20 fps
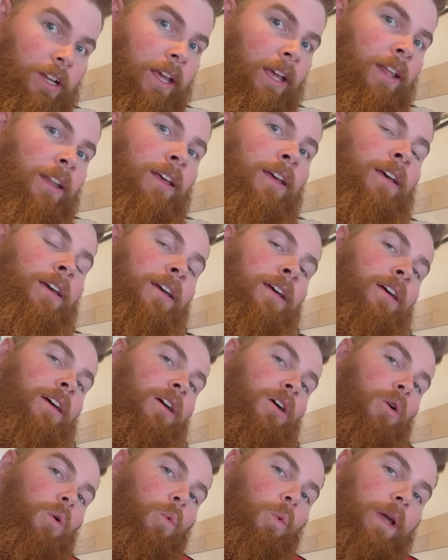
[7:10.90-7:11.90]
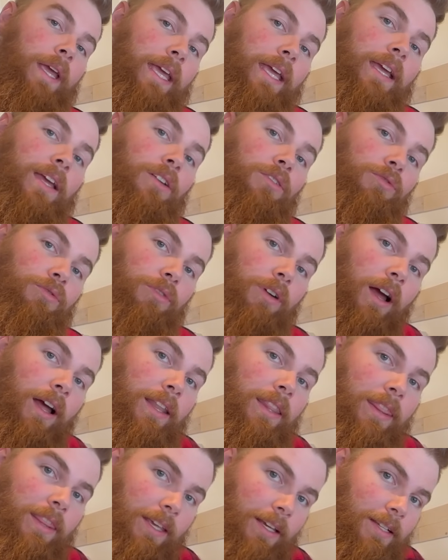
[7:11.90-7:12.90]
it, we can
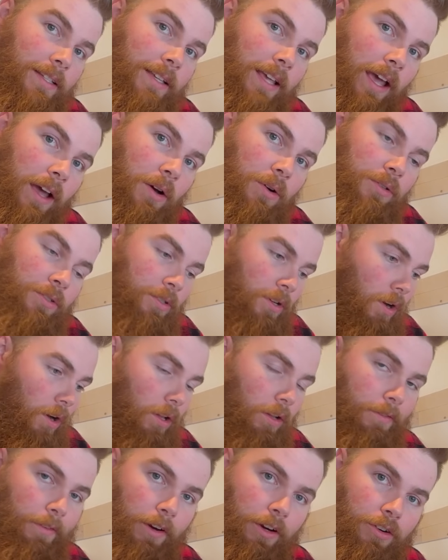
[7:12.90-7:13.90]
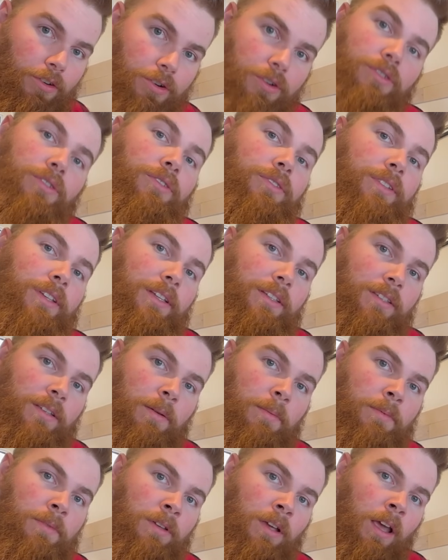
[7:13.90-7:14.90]
run this house, all of our crucial
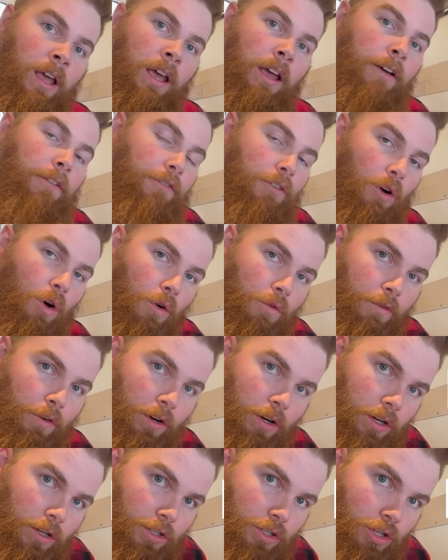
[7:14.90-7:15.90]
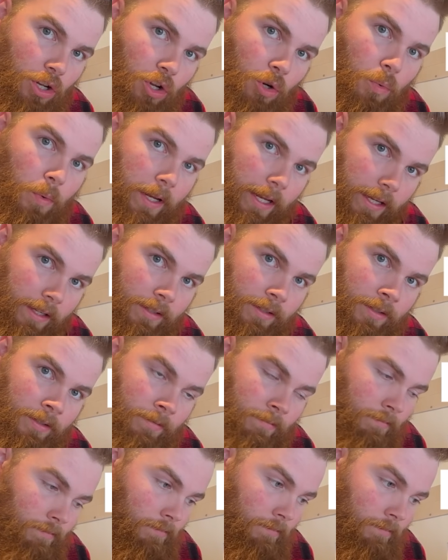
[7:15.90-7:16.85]
systems, for over two weeks.